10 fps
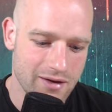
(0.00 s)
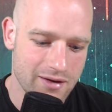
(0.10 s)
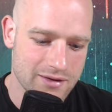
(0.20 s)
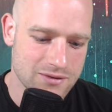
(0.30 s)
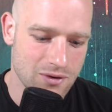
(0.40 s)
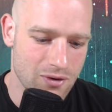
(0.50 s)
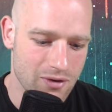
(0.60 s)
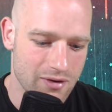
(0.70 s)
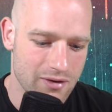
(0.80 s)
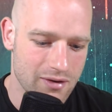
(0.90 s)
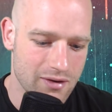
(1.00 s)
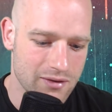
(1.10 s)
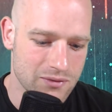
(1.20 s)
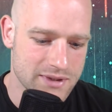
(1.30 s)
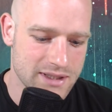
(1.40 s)
So
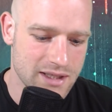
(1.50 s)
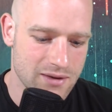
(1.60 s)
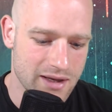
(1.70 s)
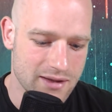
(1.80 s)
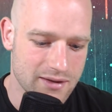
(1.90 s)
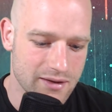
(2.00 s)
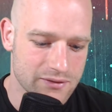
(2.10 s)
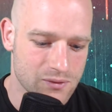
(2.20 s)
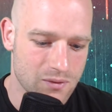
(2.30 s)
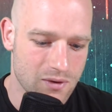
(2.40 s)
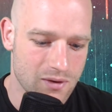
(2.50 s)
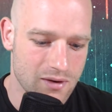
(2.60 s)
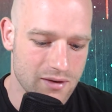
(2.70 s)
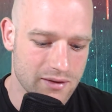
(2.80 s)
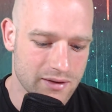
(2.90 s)
you see you can scroll
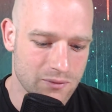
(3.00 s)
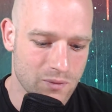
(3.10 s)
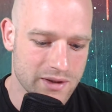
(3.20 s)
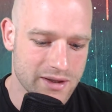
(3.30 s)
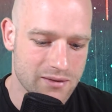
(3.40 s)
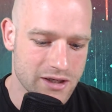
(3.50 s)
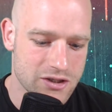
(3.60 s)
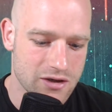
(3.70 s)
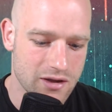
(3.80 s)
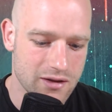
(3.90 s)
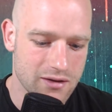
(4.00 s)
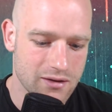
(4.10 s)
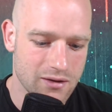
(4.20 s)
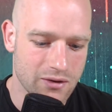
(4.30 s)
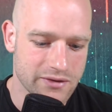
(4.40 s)
in one direction
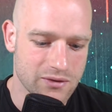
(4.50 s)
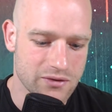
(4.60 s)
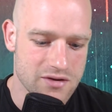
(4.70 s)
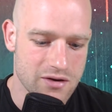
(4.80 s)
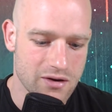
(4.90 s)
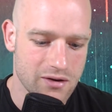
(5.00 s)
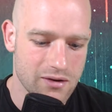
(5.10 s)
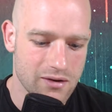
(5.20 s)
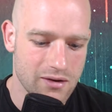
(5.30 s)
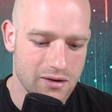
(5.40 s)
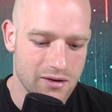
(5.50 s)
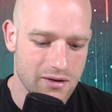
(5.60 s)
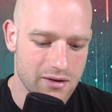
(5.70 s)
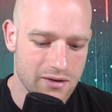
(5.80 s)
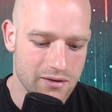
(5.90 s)
or the other.
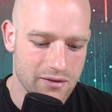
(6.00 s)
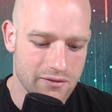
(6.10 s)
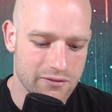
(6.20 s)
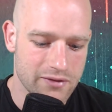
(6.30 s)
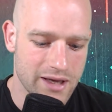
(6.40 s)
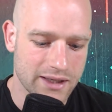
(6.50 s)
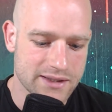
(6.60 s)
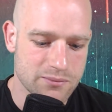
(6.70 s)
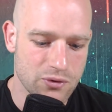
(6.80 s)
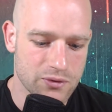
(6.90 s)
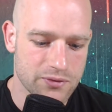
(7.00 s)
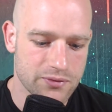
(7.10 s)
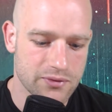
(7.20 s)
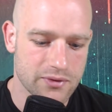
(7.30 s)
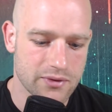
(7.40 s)
Very smooth.
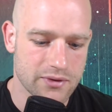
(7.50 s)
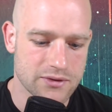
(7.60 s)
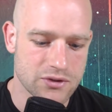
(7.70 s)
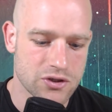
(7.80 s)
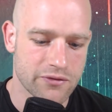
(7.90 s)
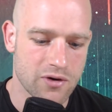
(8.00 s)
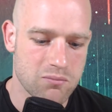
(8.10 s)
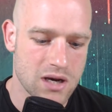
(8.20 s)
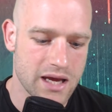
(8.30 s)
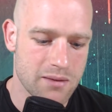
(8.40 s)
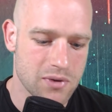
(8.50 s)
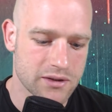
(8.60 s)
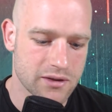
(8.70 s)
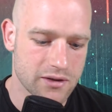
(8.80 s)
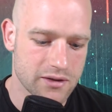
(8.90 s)
The shuffle play
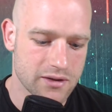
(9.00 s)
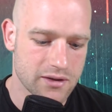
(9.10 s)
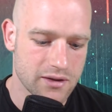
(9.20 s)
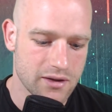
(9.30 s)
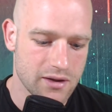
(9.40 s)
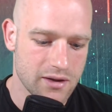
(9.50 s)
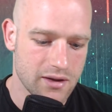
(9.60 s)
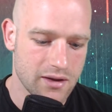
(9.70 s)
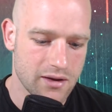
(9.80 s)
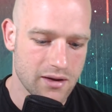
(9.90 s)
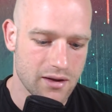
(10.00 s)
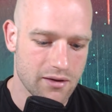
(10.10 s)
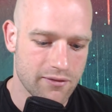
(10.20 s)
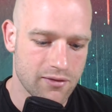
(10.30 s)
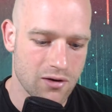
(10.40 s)
button
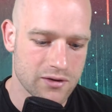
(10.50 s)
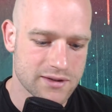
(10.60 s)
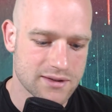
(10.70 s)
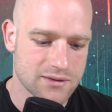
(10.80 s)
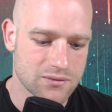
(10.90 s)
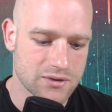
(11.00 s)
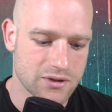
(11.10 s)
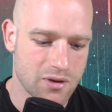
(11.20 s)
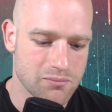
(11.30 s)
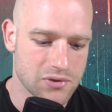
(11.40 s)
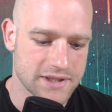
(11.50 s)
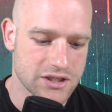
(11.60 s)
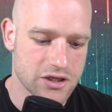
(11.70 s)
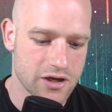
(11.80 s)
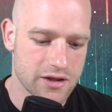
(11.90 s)
floats to the top
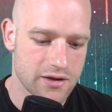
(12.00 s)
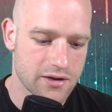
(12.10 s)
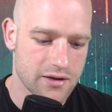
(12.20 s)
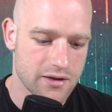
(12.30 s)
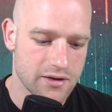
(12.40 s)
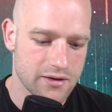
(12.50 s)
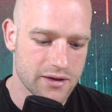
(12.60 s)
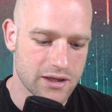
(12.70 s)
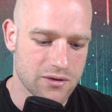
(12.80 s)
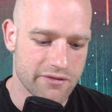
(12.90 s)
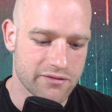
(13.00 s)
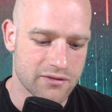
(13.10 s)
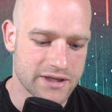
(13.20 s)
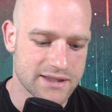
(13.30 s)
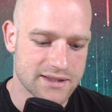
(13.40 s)
position, and you have
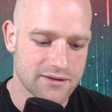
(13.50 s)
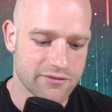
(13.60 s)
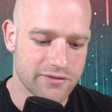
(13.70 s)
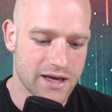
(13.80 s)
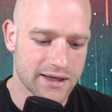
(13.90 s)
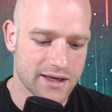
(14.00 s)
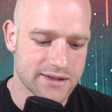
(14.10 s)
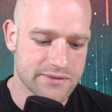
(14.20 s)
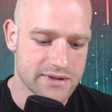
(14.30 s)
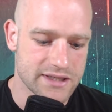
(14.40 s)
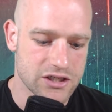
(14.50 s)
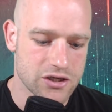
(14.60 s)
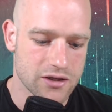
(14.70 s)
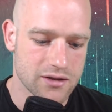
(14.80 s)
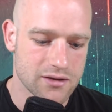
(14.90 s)
this very nice
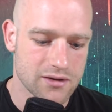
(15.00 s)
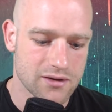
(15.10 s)
transition